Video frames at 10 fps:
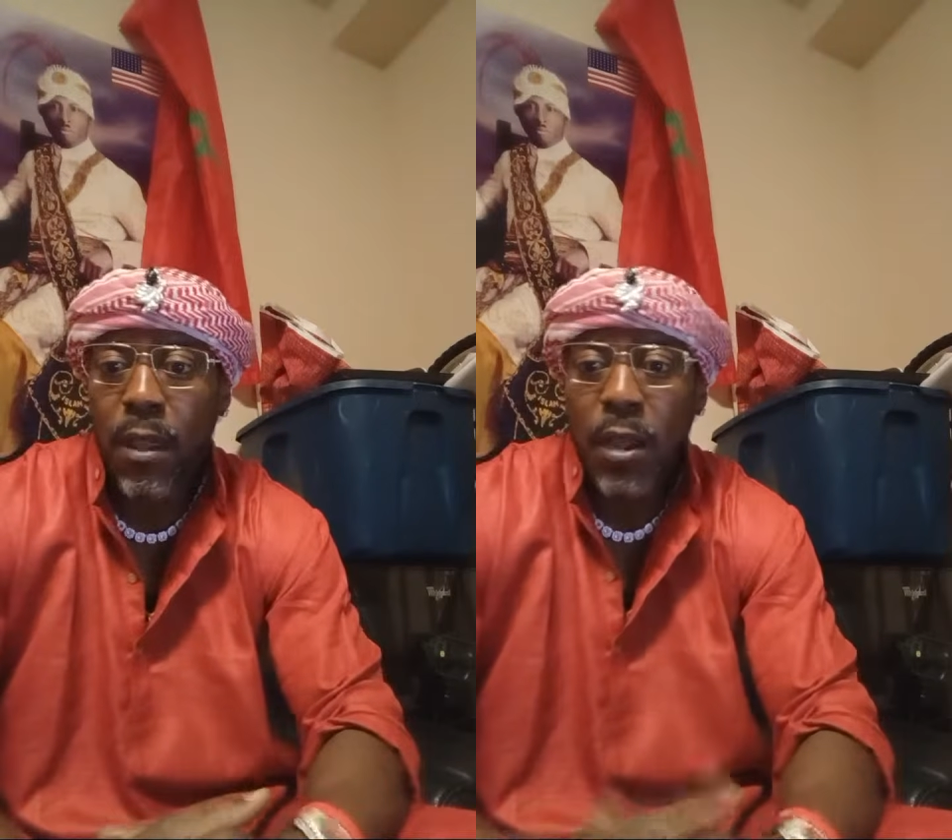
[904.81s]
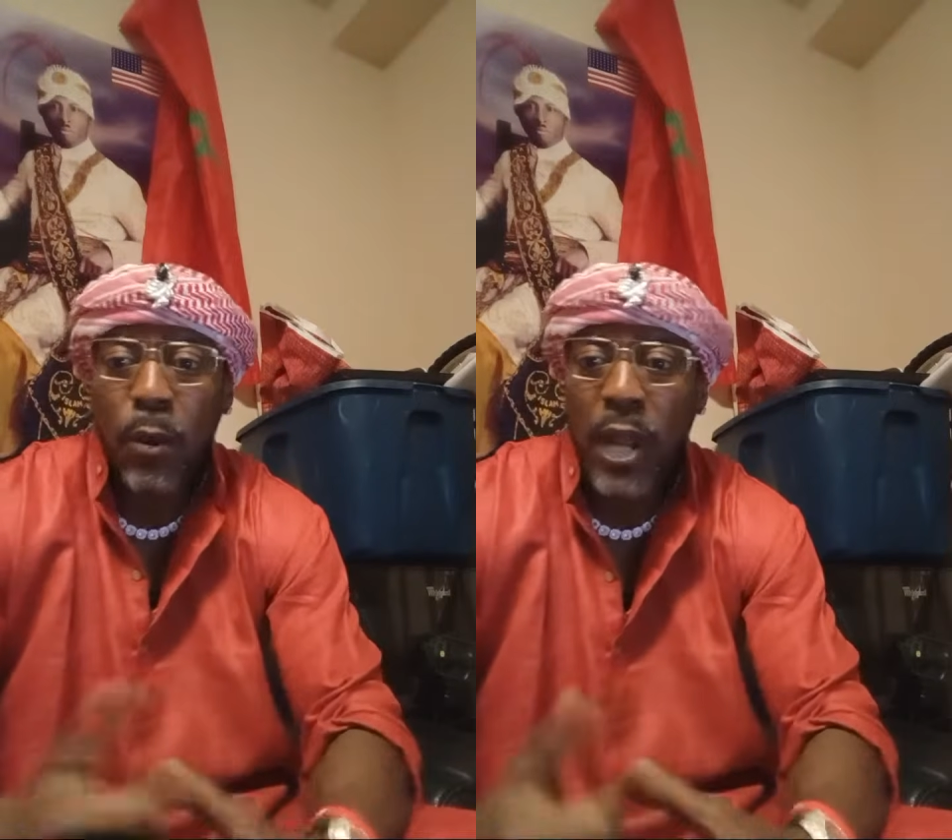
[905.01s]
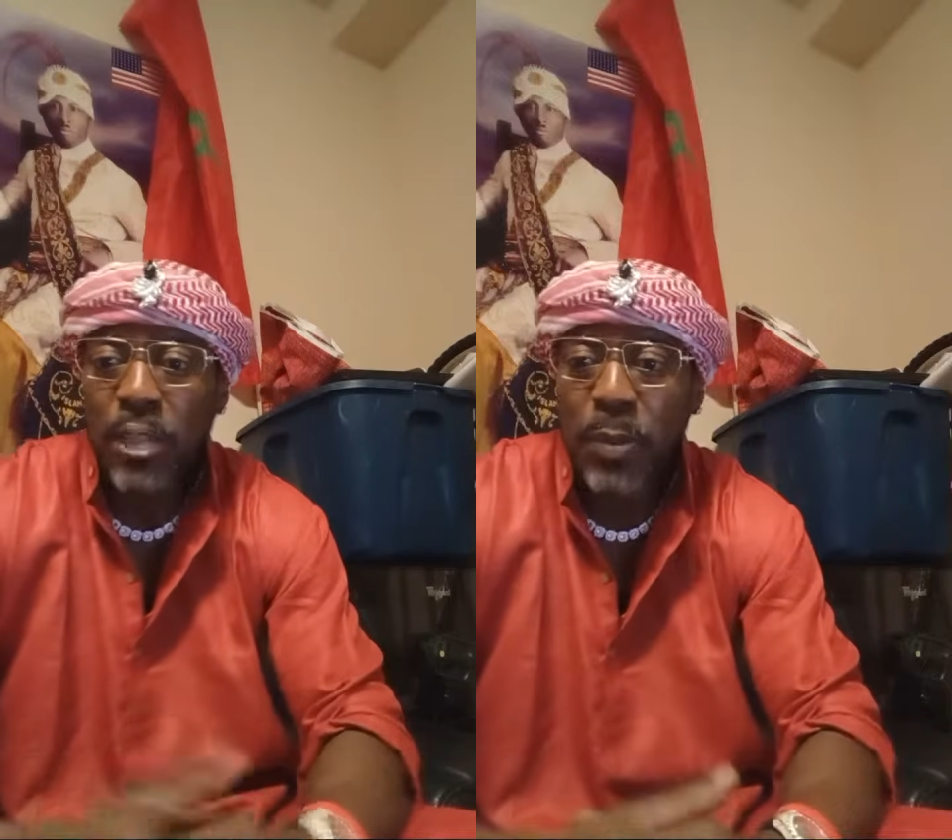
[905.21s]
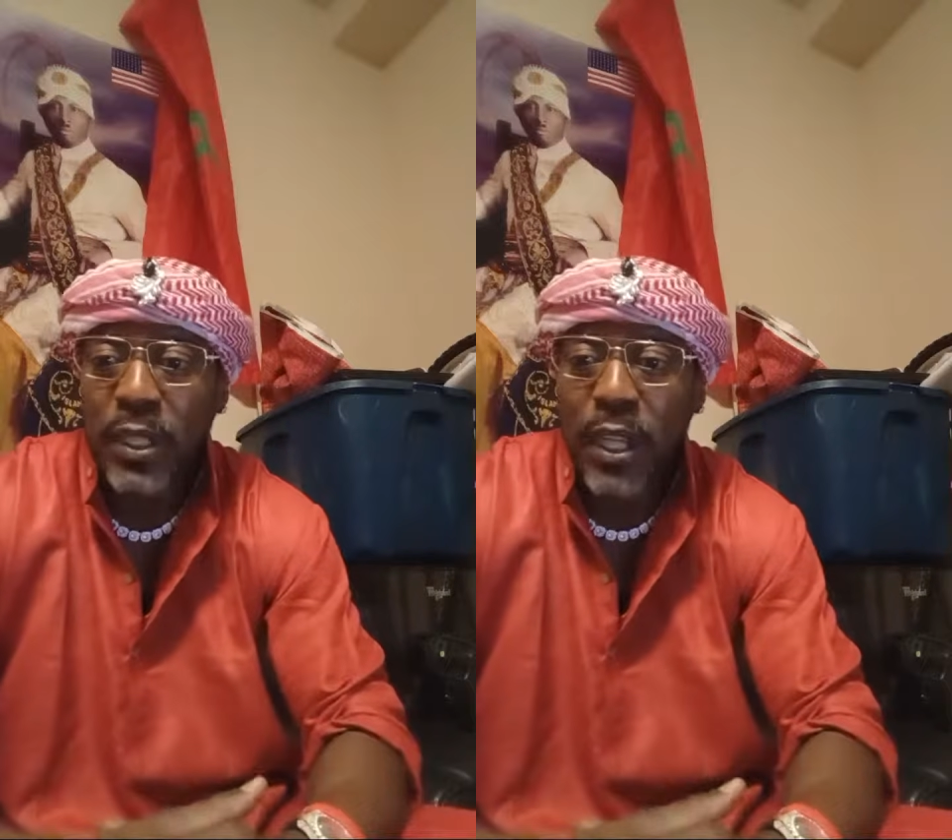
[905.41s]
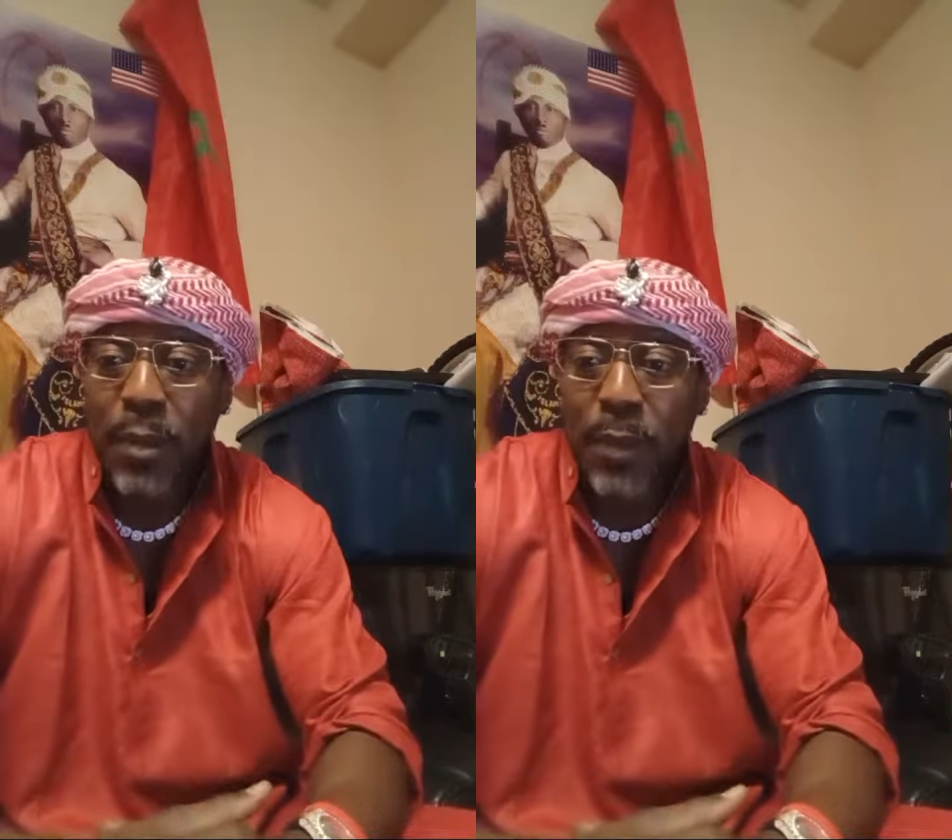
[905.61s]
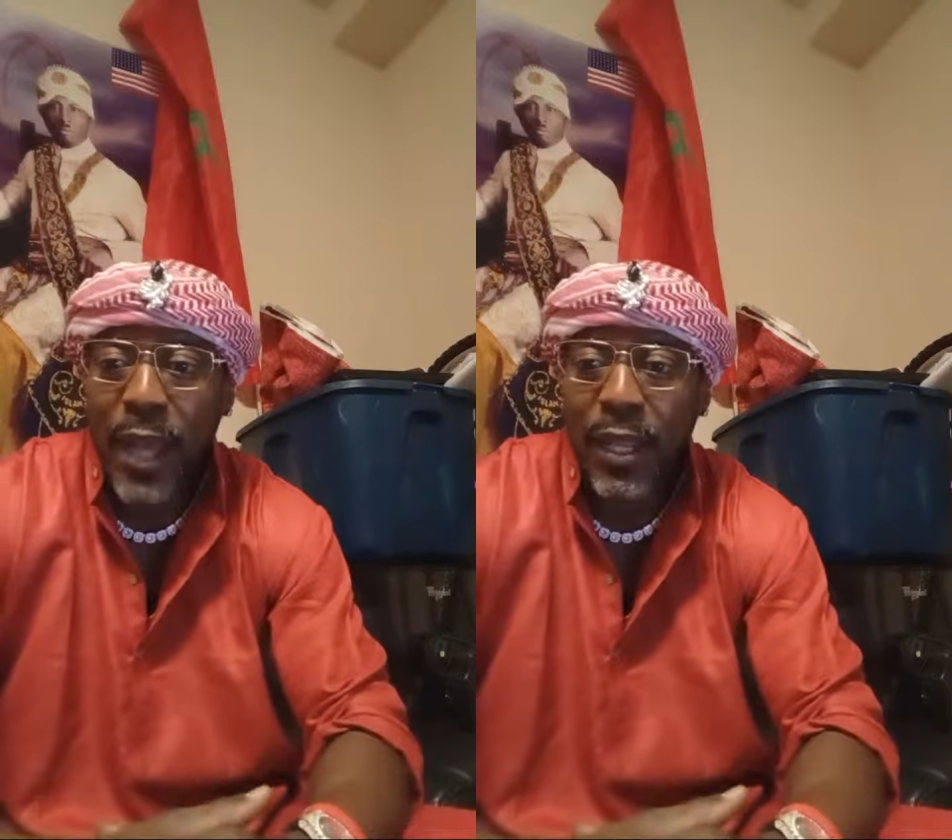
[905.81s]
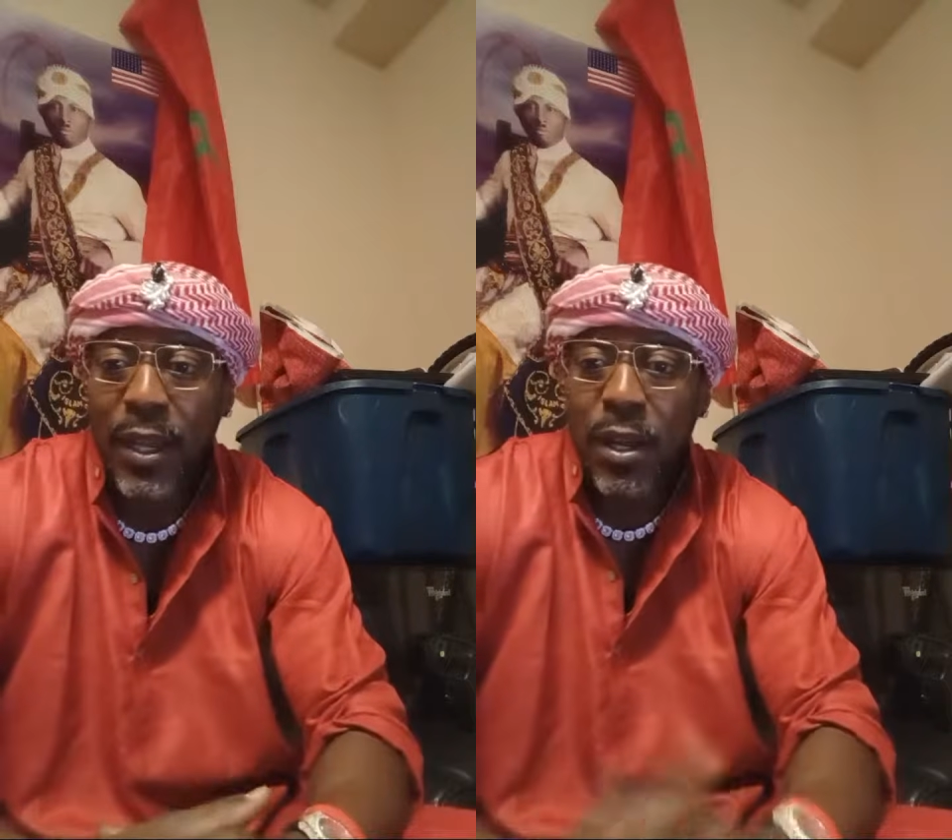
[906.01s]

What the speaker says: When I speak the Kabbalah,